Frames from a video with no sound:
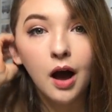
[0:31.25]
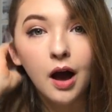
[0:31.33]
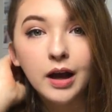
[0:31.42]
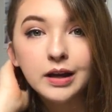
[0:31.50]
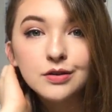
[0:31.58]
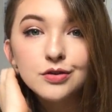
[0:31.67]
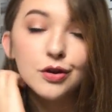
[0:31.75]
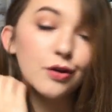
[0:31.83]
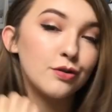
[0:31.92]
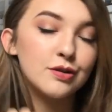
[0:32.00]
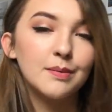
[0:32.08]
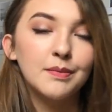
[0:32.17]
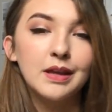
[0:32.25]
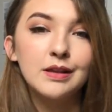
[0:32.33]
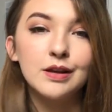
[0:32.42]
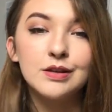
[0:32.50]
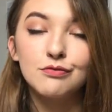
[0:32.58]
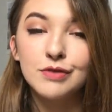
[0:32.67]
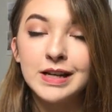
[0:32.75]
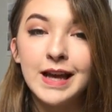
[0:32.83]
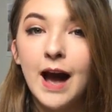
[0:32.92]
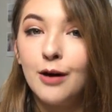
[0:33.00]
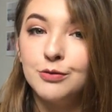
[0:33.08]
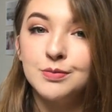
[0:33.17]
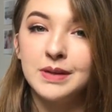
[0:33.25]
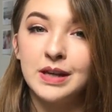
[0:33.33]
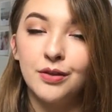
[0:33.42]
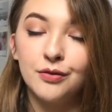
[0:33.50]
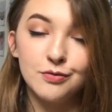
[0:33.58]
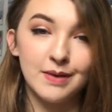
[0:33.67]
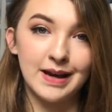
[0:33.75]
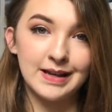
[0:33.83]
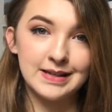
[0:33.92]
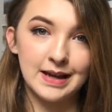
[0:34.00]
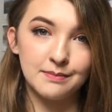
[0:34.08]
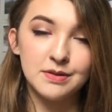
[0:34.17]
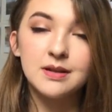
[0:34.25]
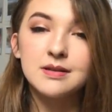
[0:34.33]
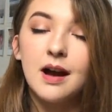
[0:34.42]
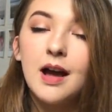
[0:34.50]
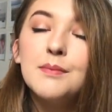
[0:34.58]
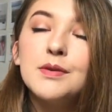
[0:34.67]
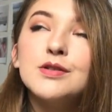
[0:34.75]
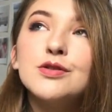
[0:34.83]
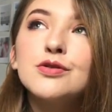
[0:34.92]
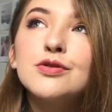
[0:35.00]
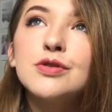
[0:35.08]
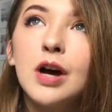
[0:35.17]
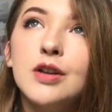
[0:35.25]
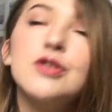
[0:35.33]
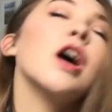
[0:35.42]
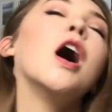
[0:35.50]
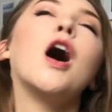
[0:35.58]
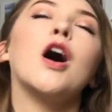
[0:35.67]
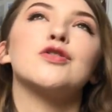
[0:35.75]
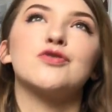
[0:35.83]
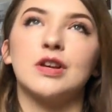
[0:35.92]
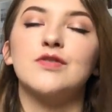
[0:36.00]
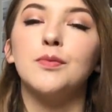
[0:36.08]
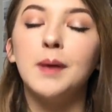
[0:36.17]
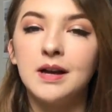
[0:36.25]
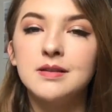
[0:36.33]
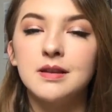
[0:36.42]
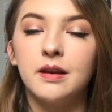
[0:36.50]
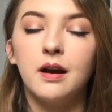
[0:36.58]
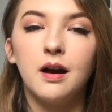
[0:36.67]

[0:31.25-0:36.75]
I'd show you something that has really helped me through my exams, because I am such a stressful person.